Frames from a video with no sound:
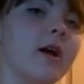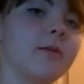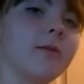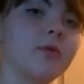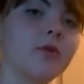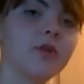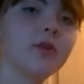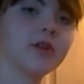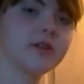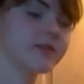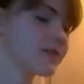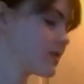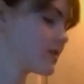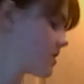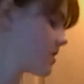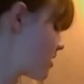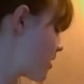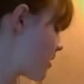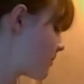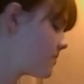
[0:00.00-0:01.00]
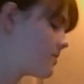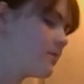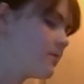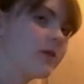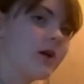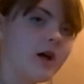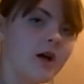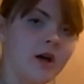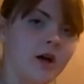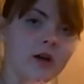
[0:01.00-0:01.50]
I put
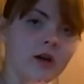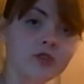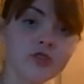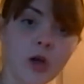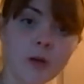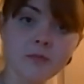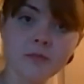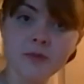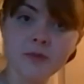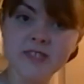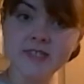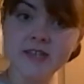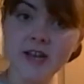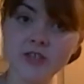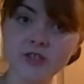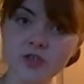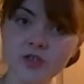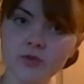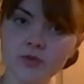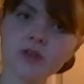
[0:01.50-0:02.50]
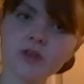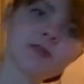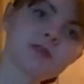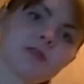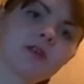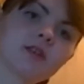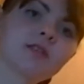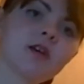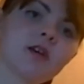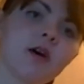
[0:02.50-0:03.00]
chopped pistachio
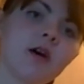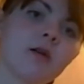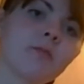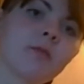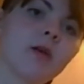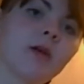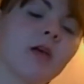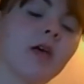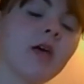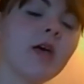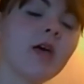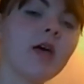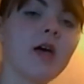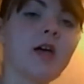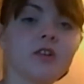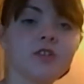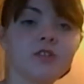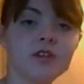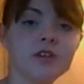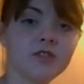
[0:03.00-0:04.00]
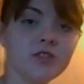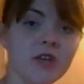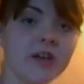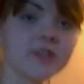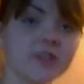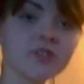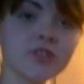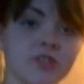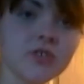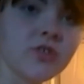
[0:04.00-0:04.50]
nuts on top, and it
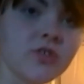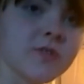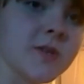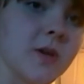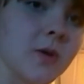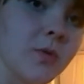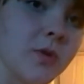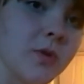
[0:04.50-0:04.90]
actually turns out